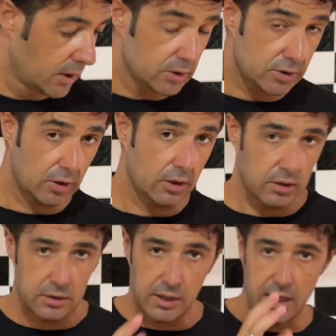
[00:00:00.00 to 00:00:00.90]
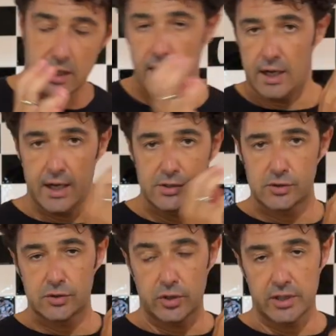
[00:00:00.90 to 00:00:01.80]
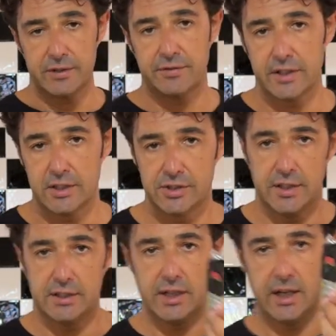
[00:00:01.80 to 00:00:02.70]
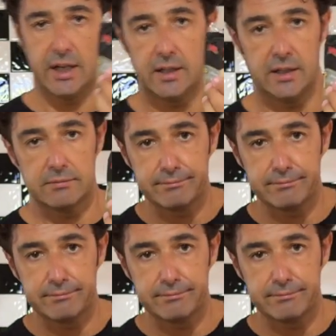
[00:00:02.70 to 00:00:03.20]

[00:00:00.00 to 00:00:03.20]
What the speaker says: So I store in the fridge and I